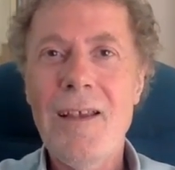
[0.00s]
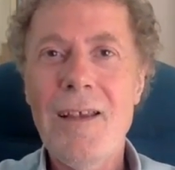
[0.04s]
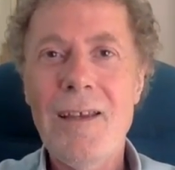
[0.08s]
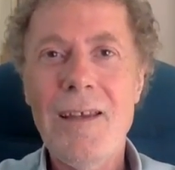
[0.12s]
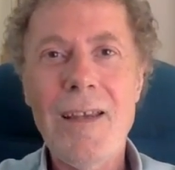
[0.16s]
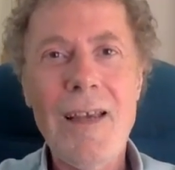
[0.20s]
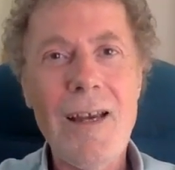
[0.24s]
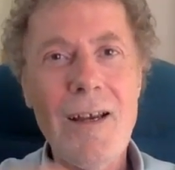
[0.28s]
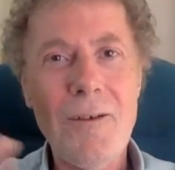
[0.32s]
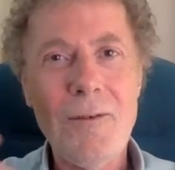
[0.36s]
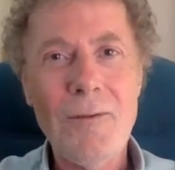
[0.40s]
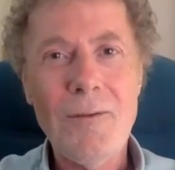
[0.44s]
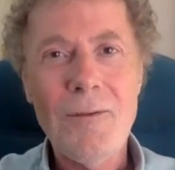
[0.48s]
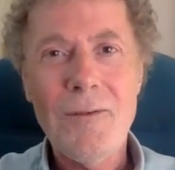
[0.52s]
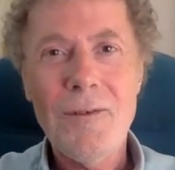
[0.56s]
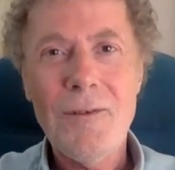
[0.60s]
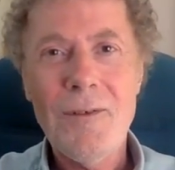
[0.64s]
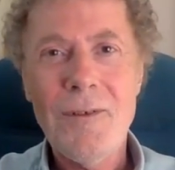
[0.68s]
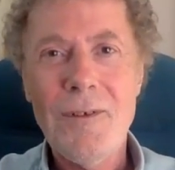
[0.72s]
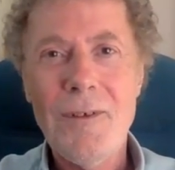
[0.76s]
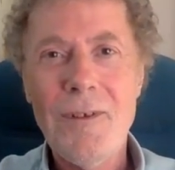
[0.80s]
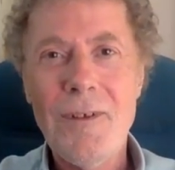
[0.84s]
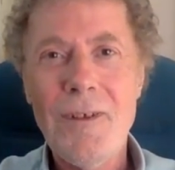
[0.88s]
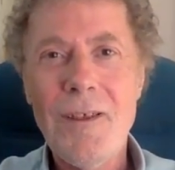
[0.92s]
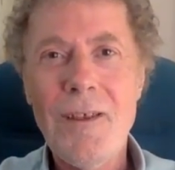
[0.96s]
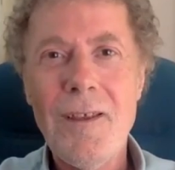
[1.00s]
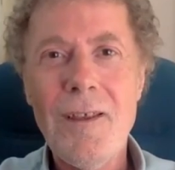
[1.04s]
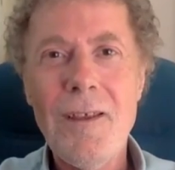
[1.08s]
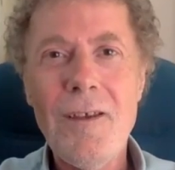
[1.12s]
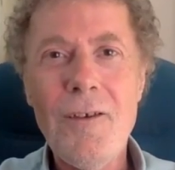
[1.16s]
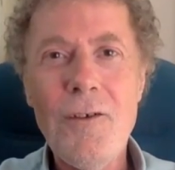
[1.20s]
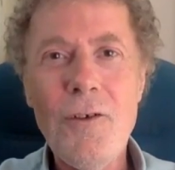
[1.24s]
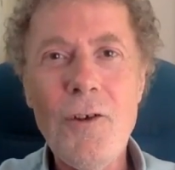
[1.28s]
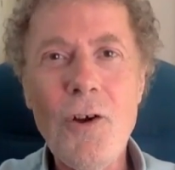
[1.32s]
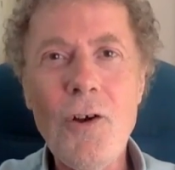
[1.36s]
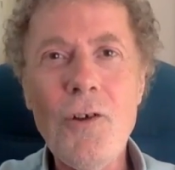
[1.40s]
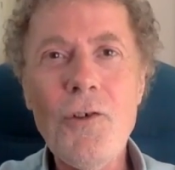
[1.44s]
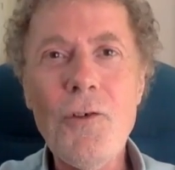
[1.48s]
Now,
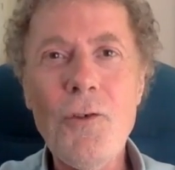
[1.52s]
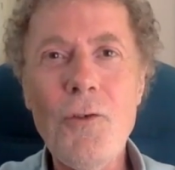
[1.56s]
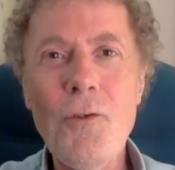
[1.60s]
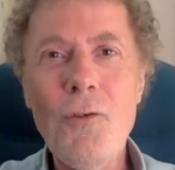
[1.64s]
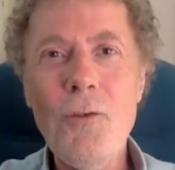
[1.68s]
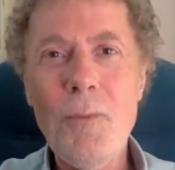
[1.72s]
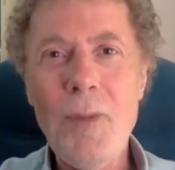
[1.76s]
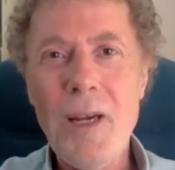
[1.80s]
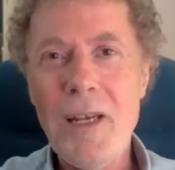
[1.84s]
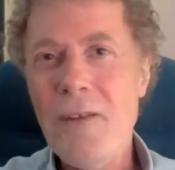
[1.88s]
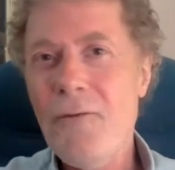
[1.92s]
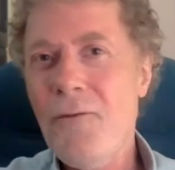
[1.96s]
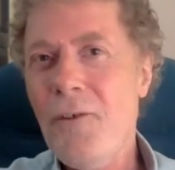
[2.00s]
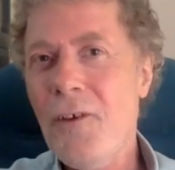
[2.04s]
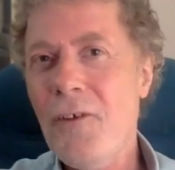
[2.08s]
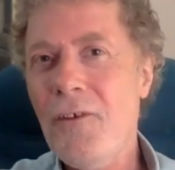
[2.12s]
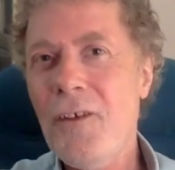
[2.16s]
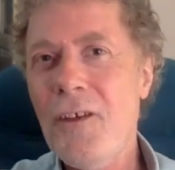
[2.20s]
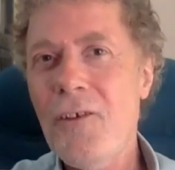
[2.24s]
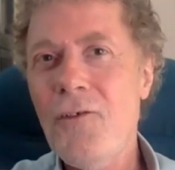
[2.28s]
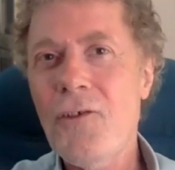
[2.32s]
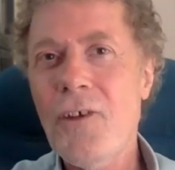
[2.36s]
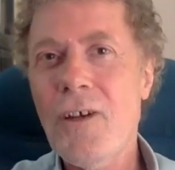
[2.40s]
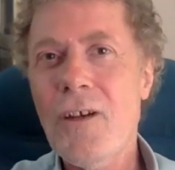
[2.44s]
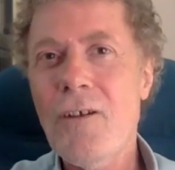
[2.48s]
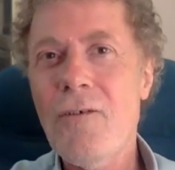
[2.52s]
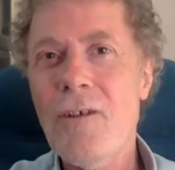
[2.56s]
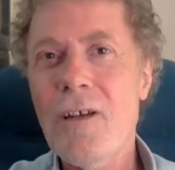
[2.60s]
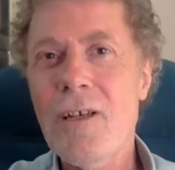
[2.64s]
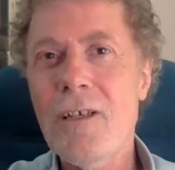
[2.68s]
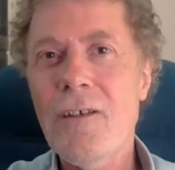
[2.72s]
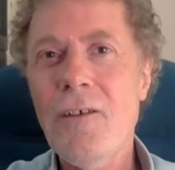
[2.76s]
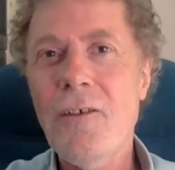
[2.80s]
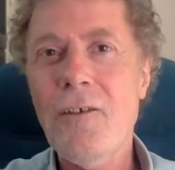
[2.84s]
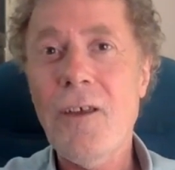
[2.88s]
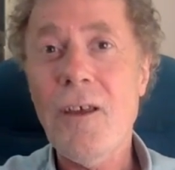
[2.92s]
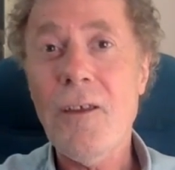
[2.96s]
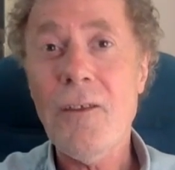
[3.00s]
not all manifesting
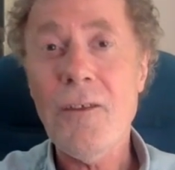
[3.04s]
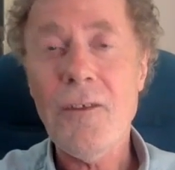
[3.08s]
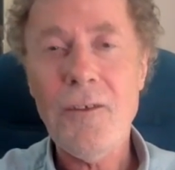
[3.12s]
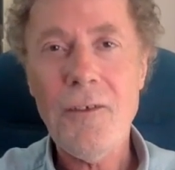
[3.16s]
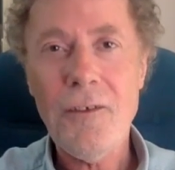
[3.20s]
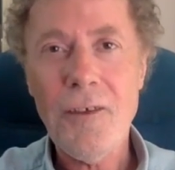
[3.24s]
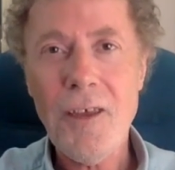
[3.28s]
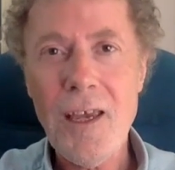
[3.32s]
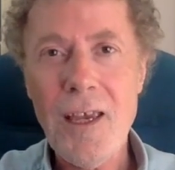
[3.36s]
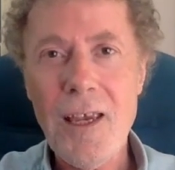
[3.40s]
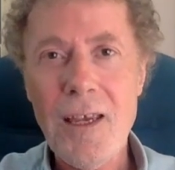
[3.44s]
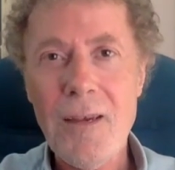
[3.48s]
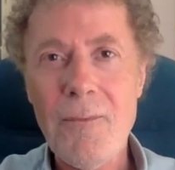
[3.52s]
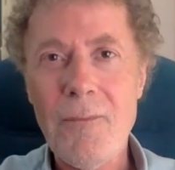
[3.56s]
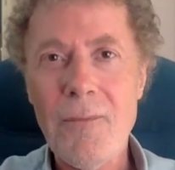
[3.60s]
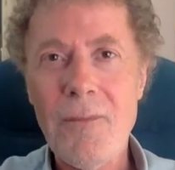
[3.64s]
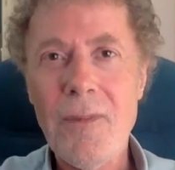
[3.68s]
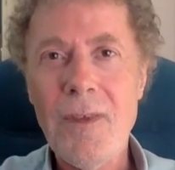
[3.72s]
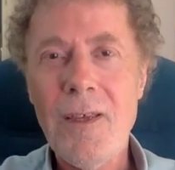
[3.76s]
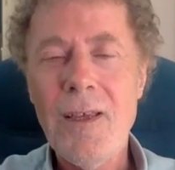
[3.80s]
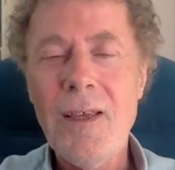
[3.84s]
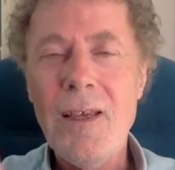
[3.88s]
generators are the same.